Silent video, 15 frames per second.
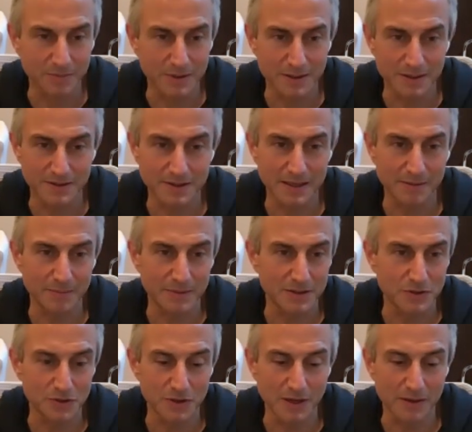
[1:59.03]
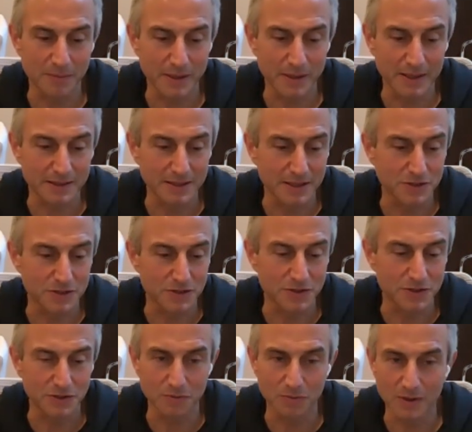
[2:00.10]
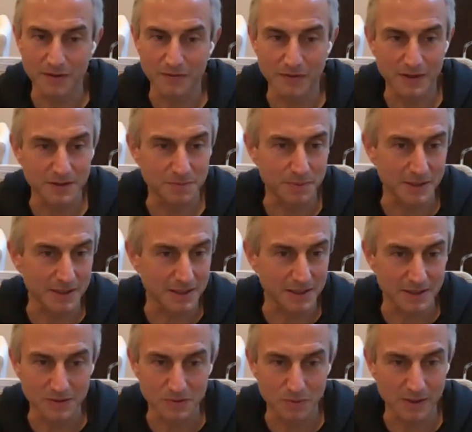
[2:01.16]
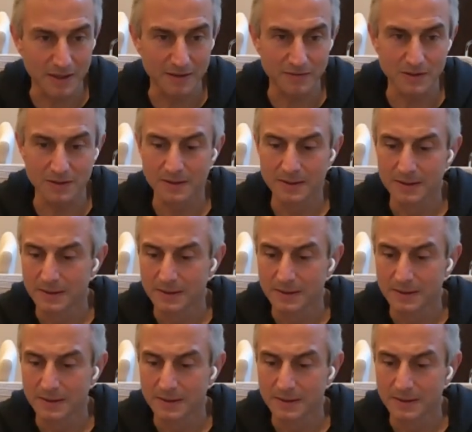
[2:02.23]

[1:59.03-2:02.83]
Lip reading: because that means you're not paying attention to your wife, husband, kids, whatever.